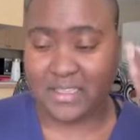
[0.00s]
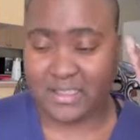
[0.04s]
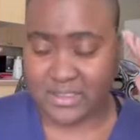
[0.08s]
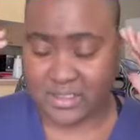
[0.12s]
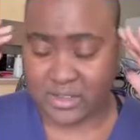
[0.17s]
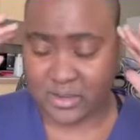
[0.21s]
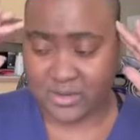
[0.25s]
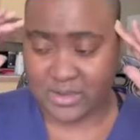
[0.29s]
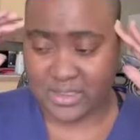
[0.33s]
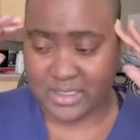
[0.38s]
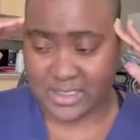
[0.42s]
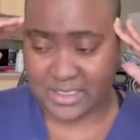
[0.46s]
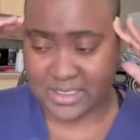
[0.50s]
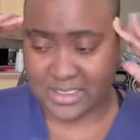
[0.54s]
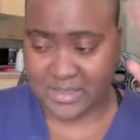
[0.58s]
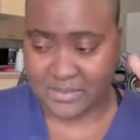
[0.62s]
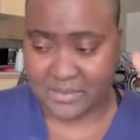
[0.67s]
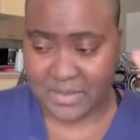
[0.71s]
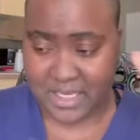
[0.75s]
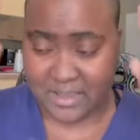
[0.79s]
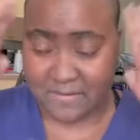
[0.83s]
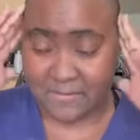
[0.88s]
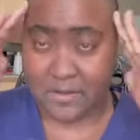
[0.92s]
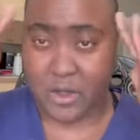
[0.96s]
So this is
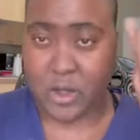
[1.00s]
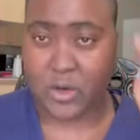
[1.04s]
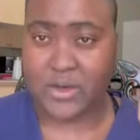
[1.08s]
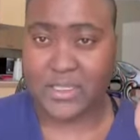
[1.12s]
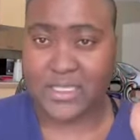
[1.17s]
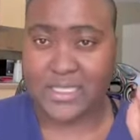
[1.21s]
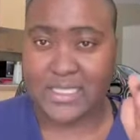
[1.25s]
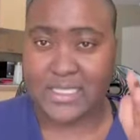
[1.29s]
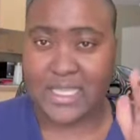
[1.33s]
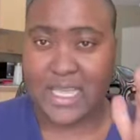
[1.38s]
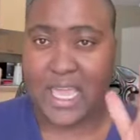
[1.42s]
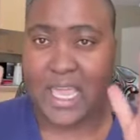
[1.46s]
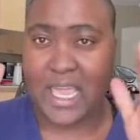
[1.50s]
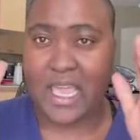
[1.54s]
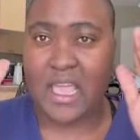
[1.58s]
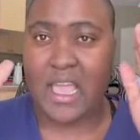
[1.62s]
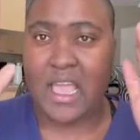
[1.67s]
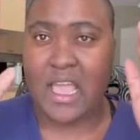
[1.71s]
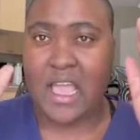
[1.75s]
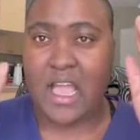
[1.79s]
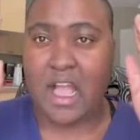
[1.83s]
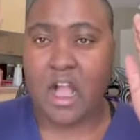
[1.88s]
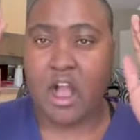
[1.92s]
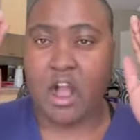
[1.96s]
me focusing
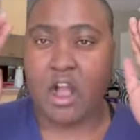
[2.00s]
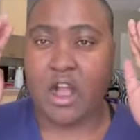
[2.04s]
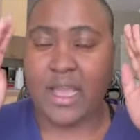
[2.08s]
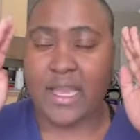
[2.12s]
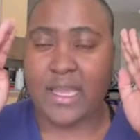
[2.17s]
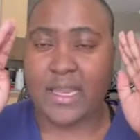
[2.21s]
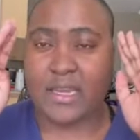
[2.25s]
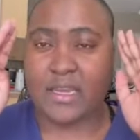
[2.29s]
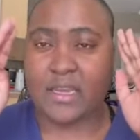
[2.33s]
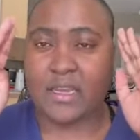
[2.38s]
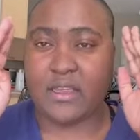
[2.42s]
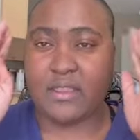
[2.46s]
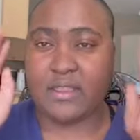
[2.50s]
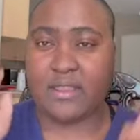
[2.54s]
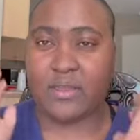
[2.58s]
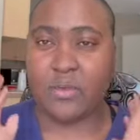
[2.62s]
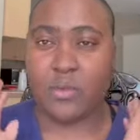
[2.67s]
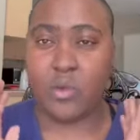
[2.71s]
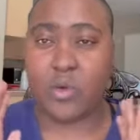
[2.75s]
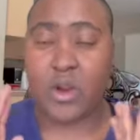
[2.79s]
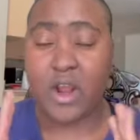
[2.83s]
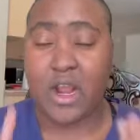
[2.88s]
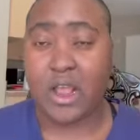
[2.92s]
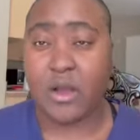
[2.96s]
on
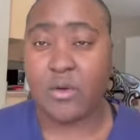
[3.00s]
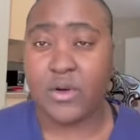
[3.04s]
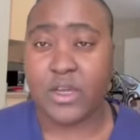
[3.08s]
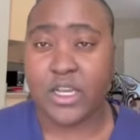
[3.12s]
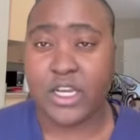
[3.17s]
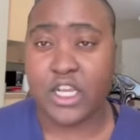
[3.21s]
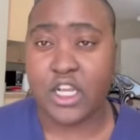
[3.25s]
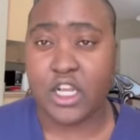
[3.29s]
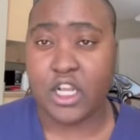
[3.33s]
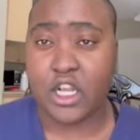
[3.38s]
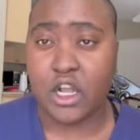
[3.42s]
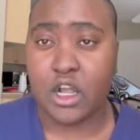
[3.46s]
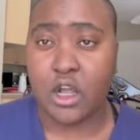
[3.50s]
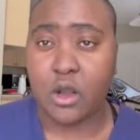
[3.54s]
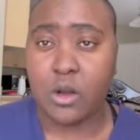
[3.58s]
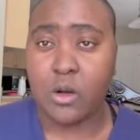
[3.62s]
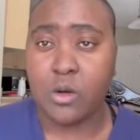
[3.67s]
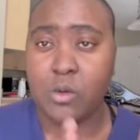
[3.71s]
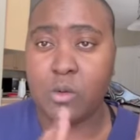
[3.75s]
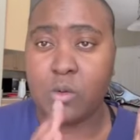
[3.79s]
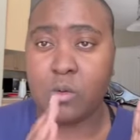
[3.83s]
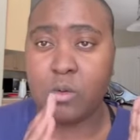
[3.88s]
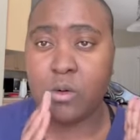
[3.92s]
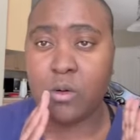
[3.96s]
where I want to
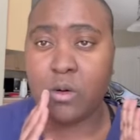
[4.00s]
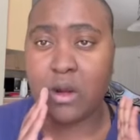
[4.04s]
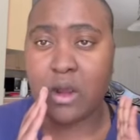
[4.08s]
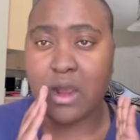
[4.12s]
go,